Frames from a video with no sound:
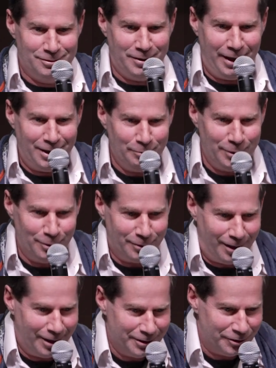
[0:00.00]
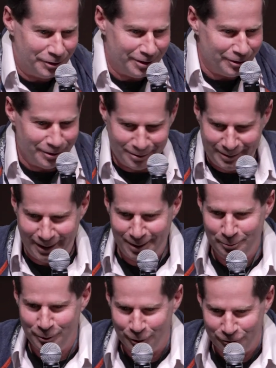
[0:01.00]
tell me you're hungry,
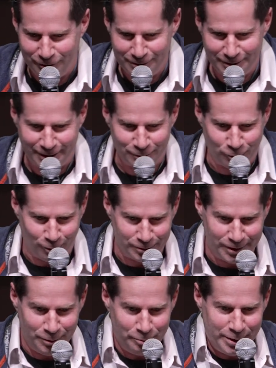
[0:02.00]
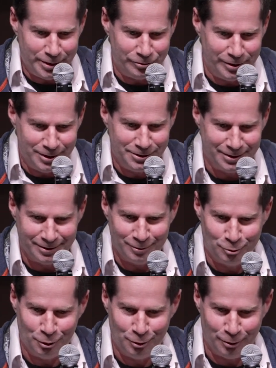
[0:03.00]
tell me your feet are cold. Give me a
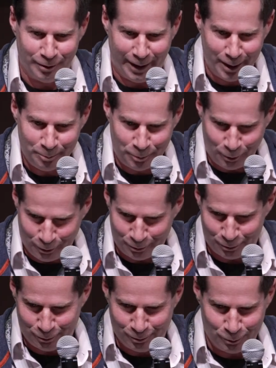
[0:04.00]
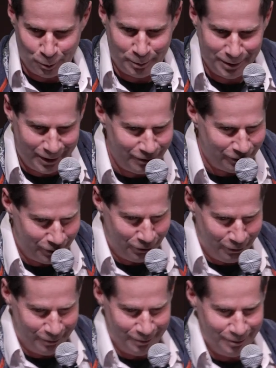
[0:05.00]
reason to help you, to believe in
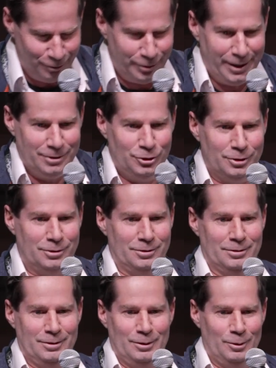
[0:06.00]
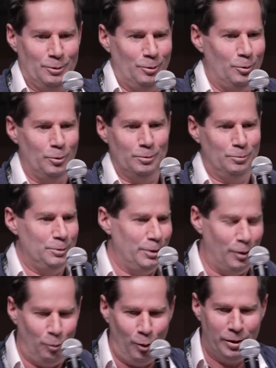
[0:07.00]
you. You can't just,
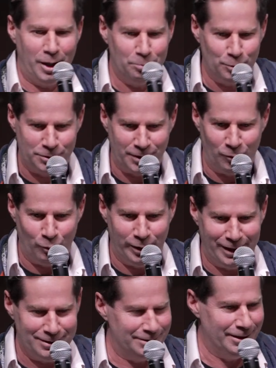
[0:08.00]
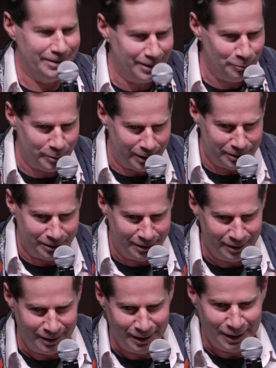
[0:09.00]
walk up to someone and say, give me it.
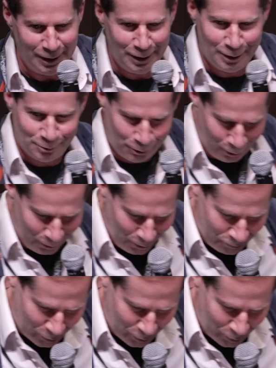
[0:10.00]
So